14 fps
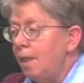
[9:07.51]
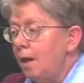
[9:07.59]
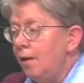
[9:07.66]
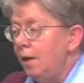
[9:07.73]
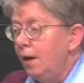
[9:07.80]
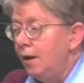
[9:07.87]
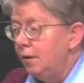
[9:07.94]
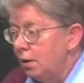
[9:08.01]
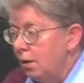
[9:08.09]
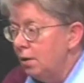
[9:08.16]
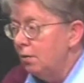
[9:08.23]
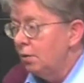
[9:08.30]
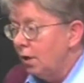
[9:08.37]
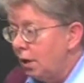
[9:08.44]
And that
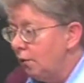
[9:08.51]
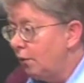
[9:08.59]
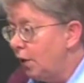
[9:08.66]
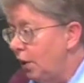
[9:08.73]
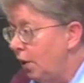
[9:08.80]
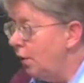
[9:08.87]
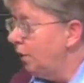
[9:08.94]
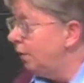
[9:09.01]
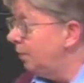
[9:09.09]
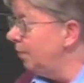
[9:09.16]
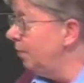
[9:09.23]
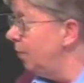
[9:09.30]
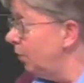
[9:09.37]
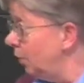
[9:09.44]
then kind of carried,
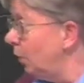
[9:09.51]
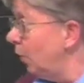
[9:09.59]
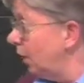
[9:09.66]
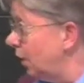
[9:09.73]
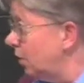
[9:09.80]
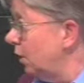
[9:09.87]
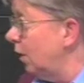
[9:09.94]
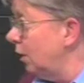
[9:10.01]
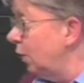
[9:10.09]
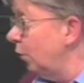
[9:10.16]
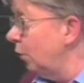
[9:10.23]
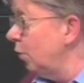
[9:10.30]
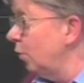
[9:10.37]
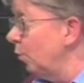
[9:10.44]
you know, like I say,
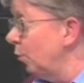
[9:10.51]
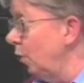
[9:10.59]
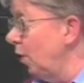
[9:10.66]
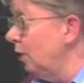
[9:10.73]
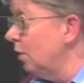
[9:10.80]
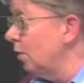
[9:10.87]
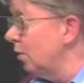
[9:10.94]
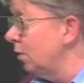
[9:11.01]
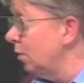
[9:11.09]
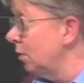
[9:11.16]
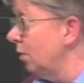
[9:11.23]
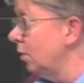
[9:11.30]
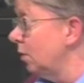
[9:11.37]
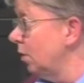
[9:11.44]
carried through in Austin
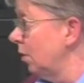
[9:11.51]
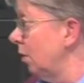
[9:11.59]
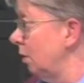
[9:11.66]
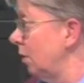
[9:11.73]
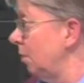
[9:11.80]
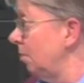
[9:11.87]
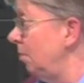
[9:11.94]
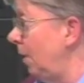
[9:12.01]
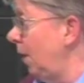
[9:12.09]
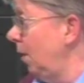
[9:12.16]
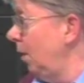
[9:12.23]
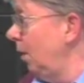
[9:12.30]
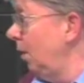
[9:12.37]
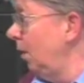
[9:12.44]
such that this
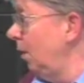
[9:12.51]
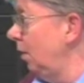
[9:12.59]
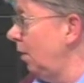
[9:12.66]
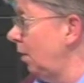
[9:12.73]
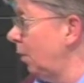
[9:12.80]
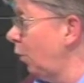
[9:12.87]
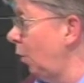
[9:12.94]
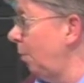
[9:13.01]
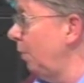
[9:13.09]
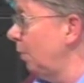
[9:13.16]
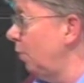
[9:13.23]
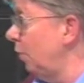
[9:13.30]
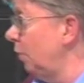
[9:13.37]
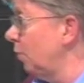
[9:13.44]
ban on the
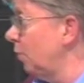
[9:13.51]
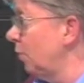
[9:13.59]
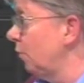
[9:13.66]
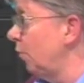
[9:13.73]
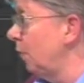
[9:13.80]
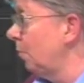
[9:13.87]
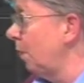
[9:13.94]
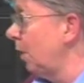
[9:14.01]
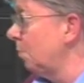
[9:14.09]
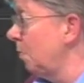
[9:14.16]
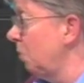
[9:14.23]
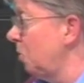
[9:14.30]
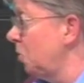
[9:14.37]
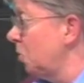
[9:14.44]
corporate treasuries for independent
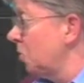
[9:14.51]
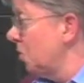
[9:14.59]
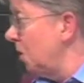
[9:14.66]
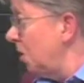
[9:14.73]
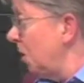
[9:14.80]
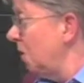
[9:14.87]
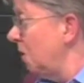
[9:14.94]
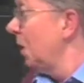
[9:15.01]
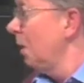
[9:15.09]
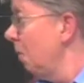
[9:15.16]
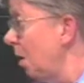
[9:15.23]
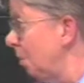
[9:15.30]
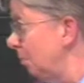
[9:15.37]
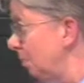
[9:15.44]
expenditures didn't even come up